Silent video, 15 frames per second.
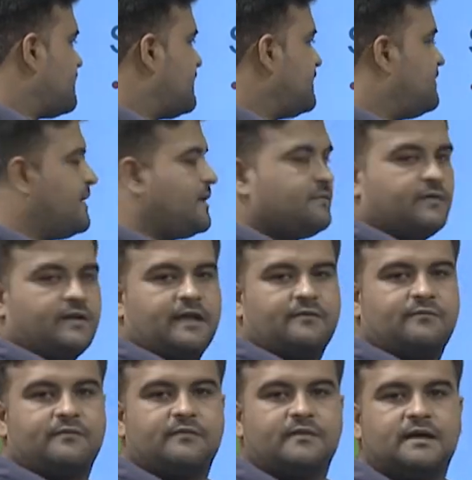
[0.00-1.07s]
and then we will have
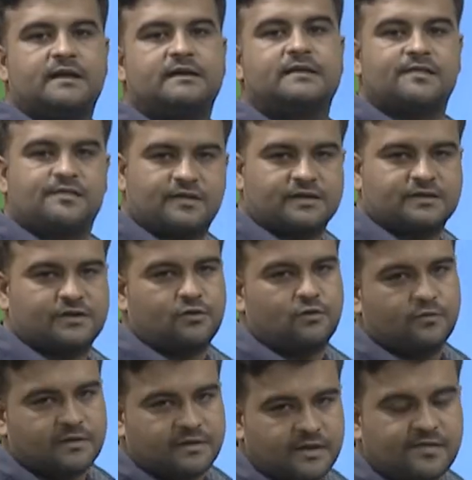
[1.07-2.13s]
a discussion
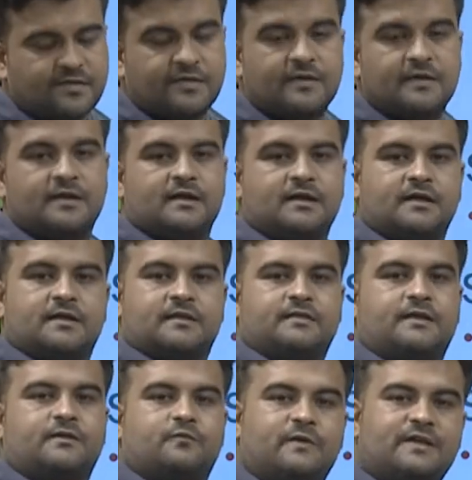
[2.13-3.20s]
over this,
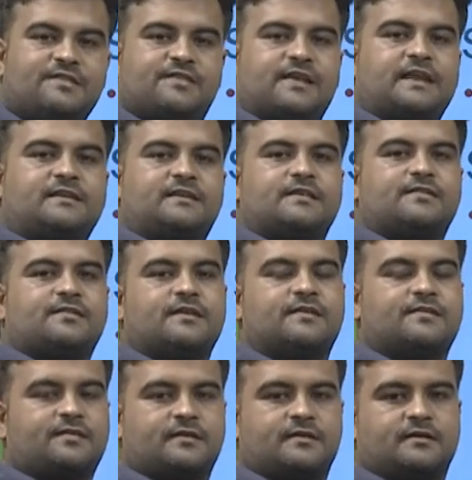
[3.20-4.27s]
that which sentence
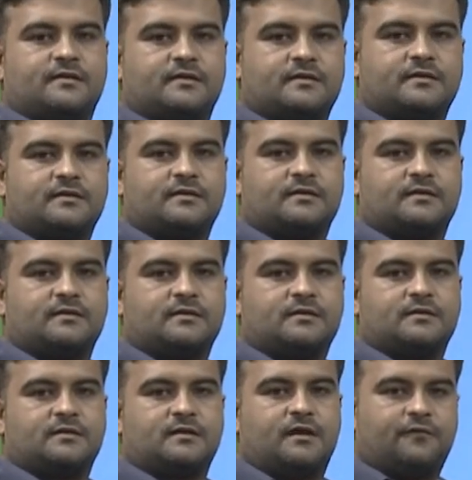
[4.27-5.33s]
is
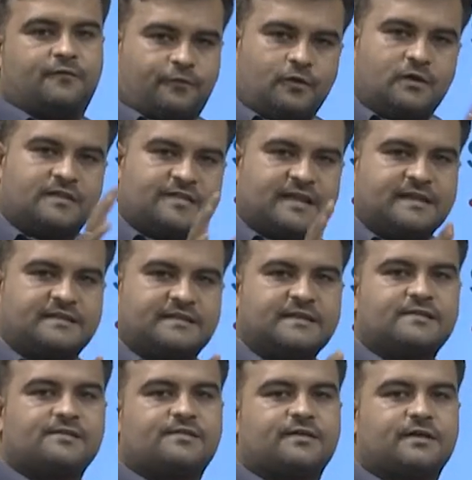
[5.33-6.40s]
a full
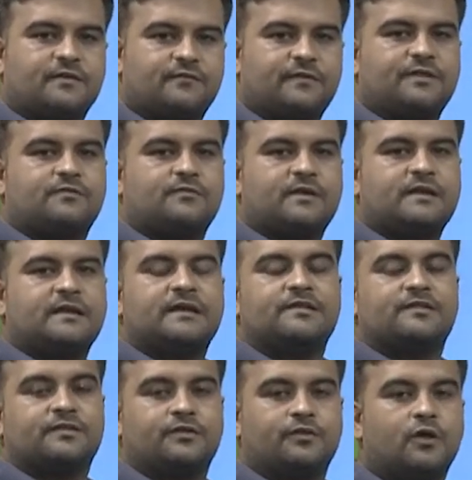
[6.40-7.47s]
sentence and which one
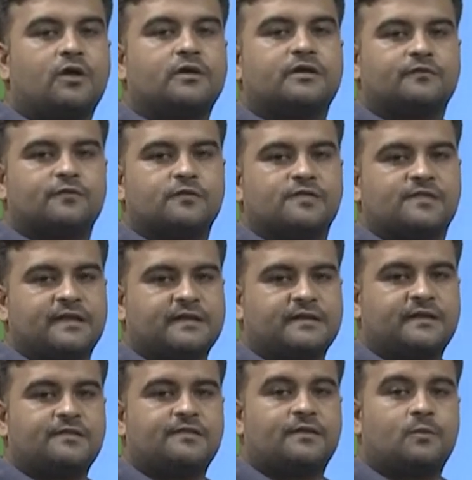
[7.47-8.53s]
is not a full
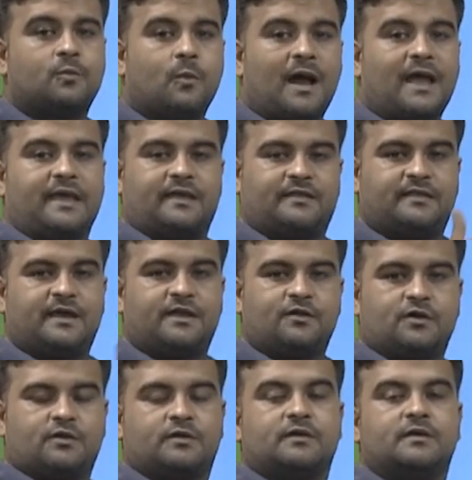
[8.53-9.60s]
sentence and why they are
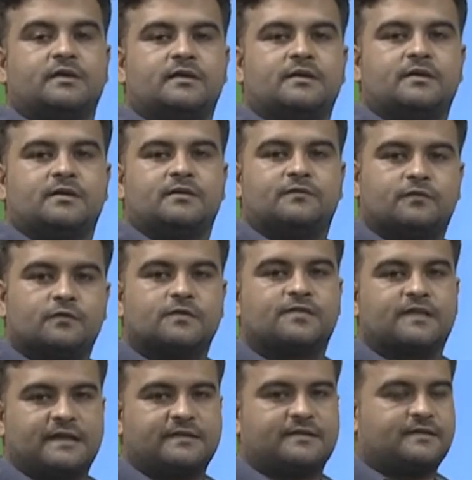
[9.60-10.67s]
not full
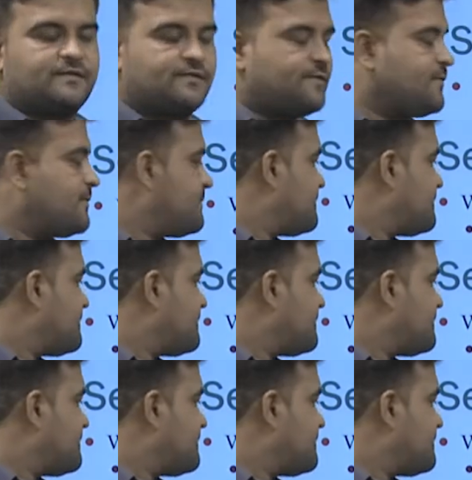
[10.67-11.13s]
sentence.